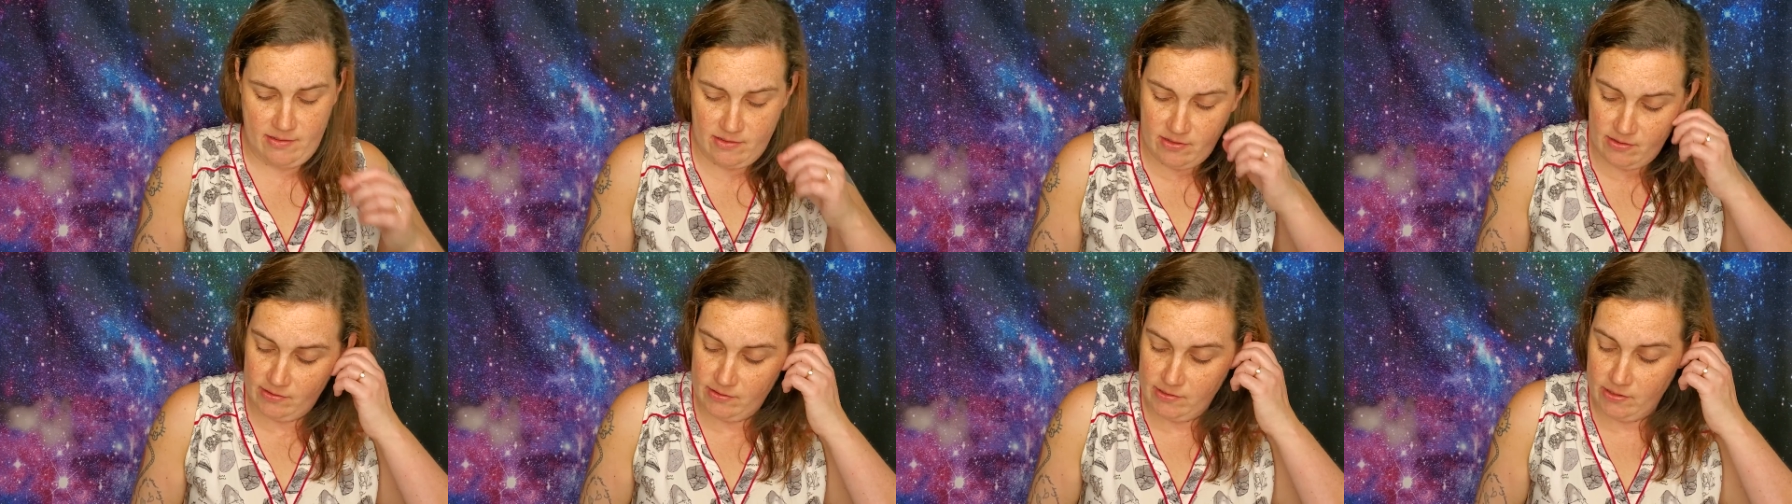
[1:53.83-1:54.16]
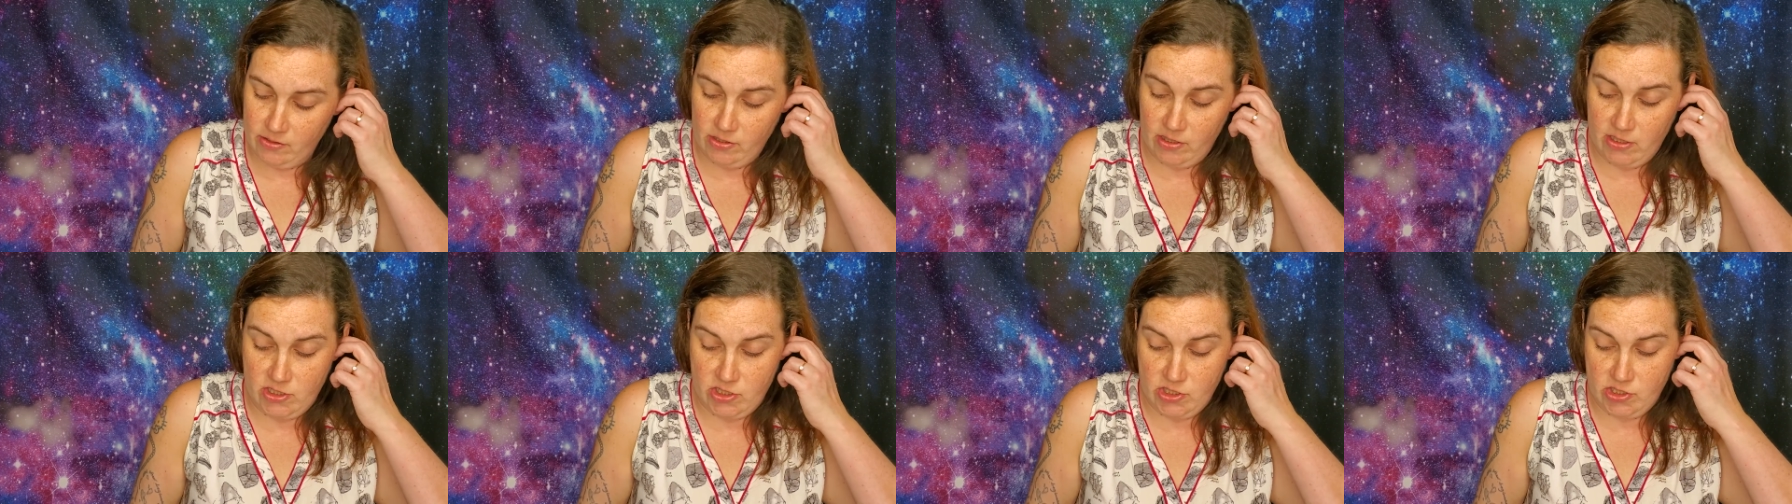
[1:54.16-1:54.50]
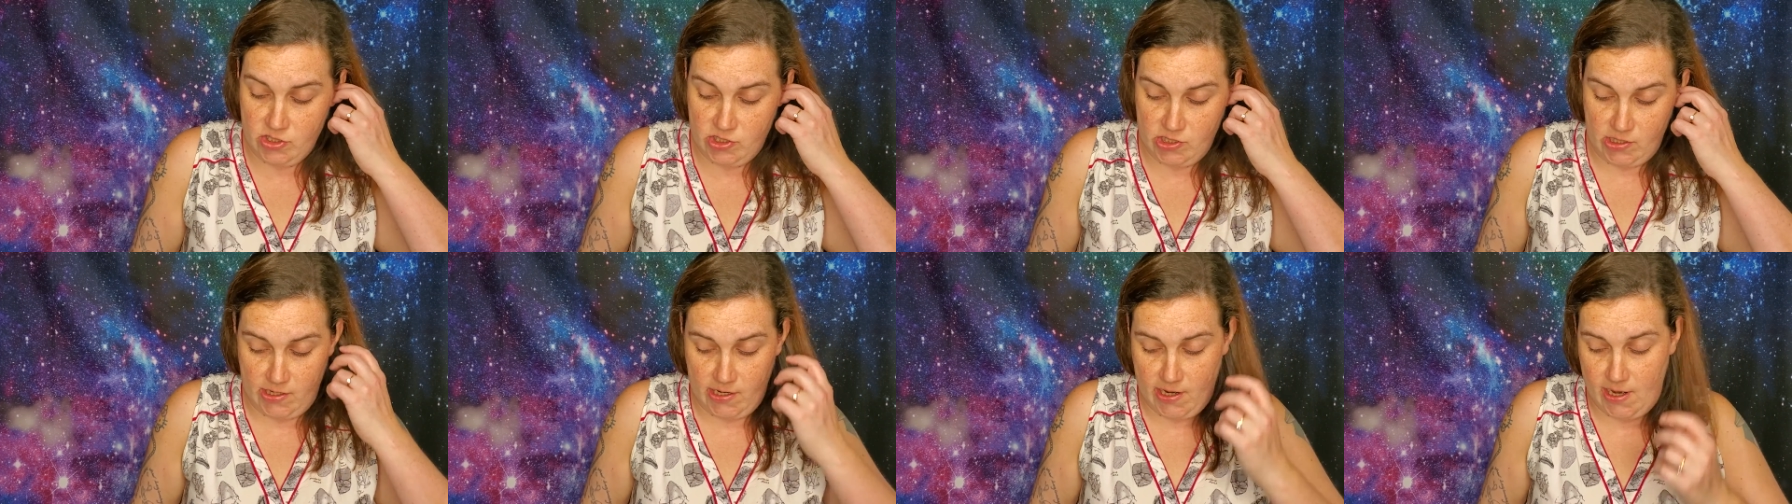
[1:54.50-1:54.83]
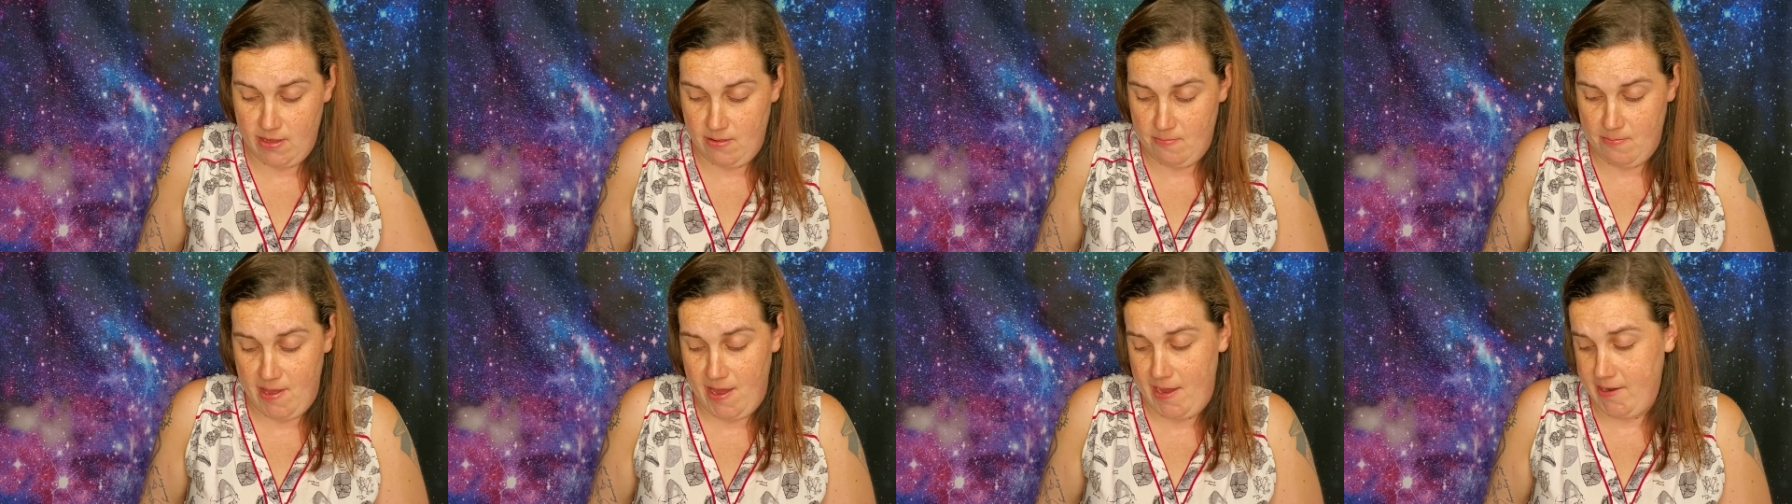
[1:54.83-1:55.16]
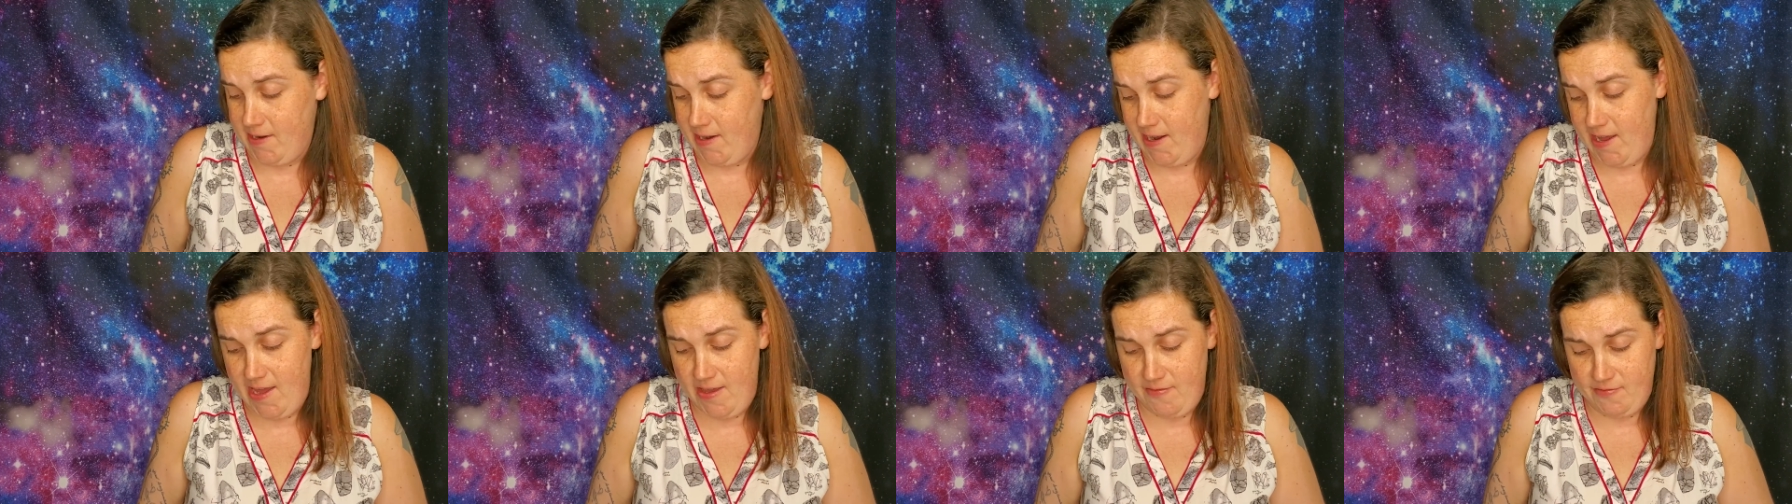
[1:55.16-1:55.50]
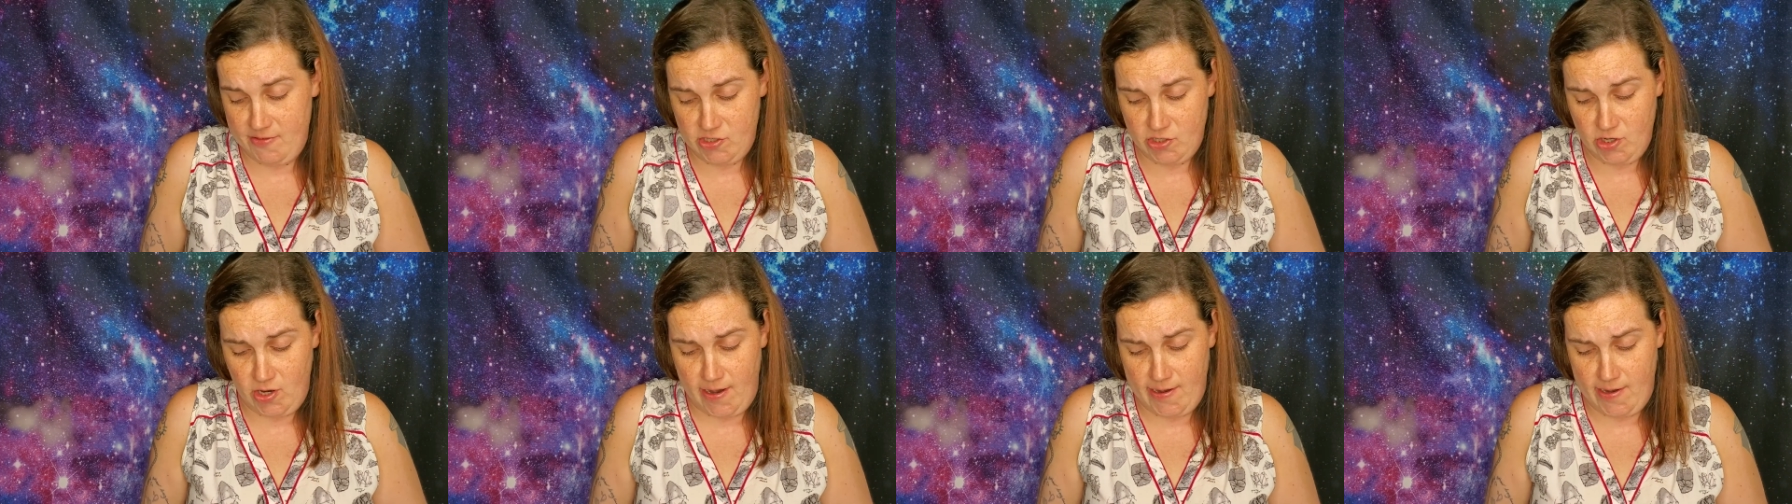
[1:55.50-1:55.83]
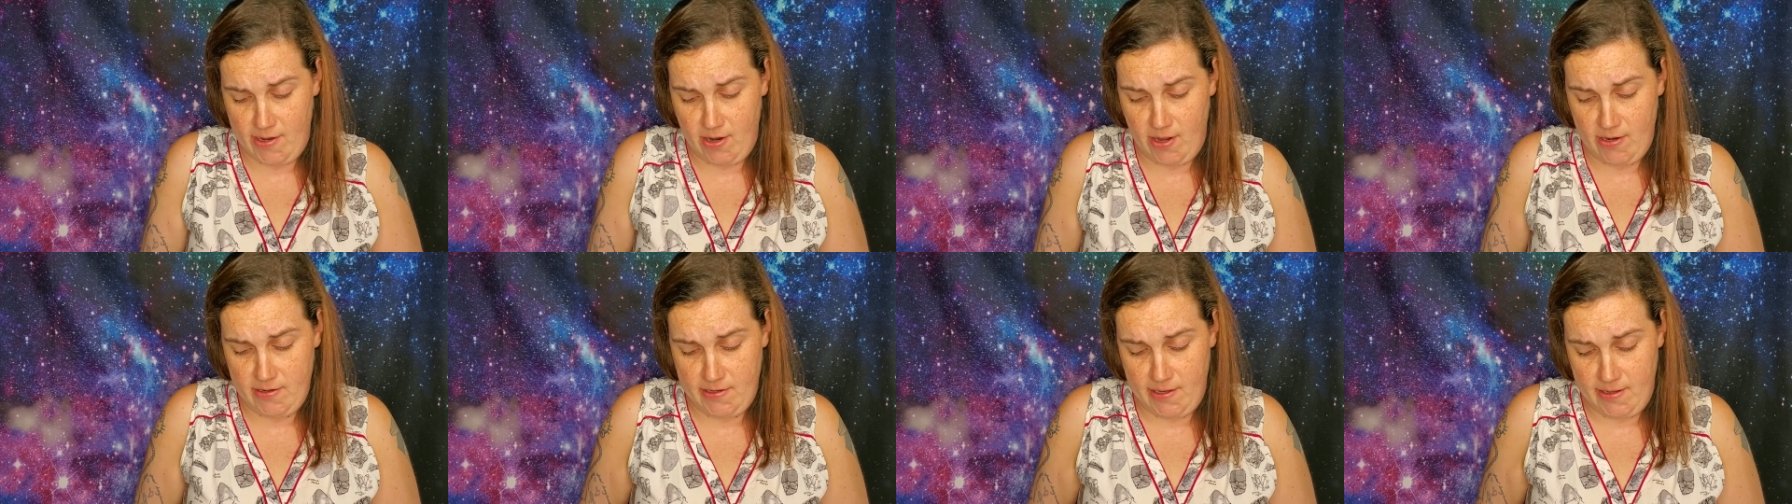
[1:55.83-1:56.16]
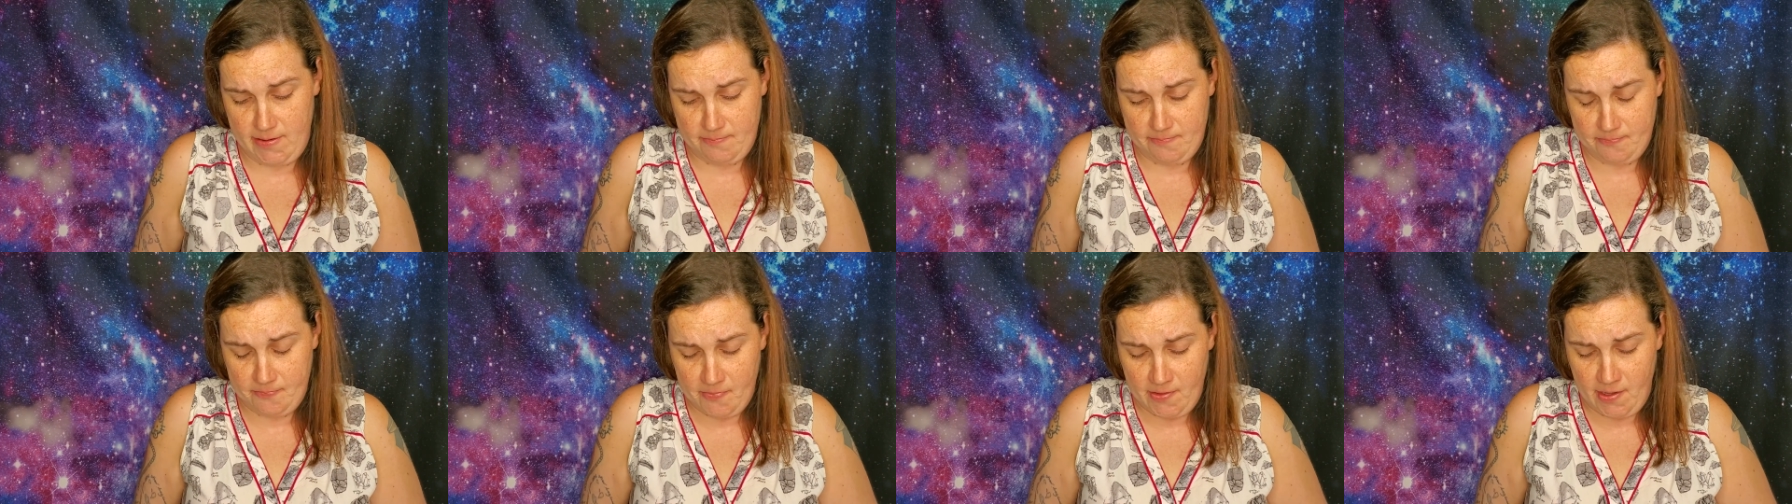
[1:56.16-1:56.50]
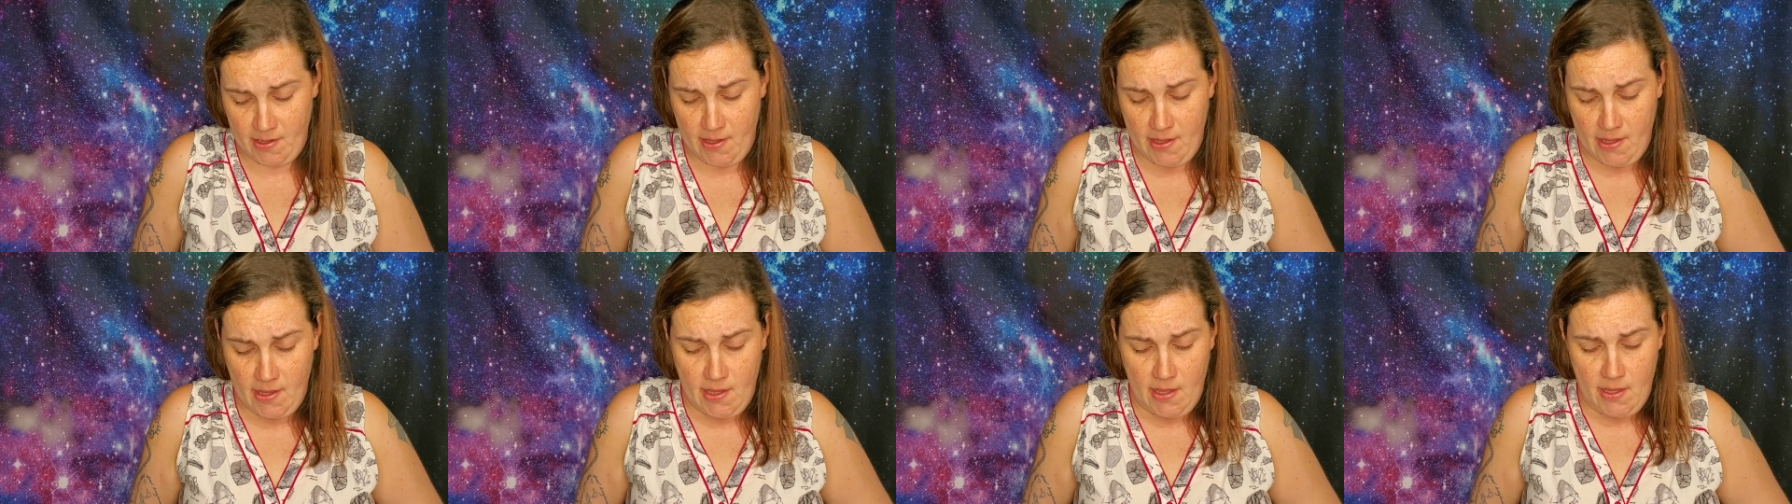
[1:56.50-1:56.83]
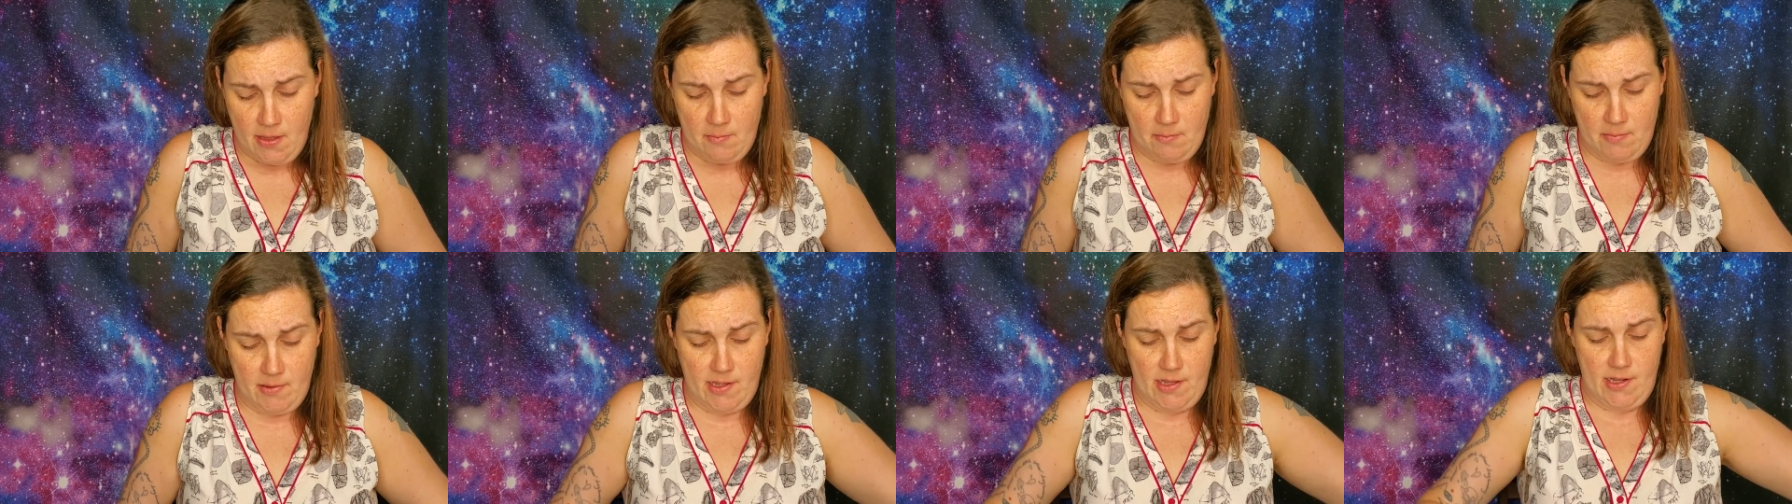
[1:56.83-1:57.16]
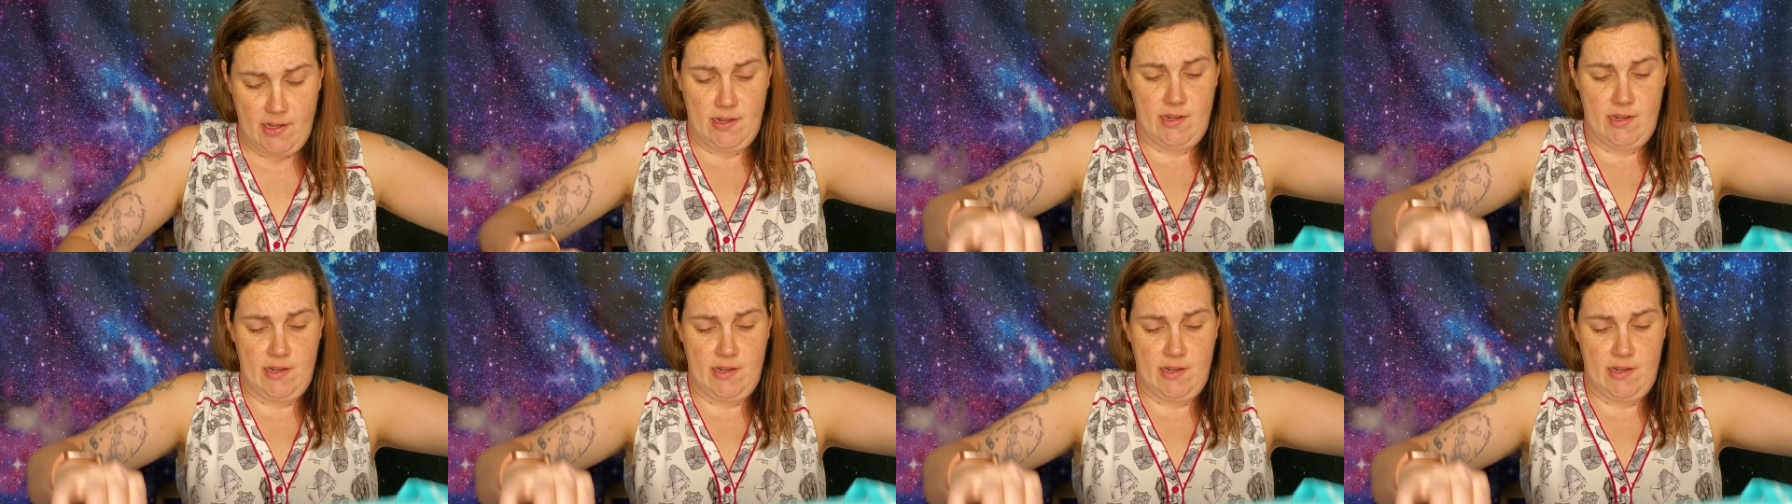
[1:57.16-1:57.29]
literally just took it out of the bag and I haven't tried it on yet but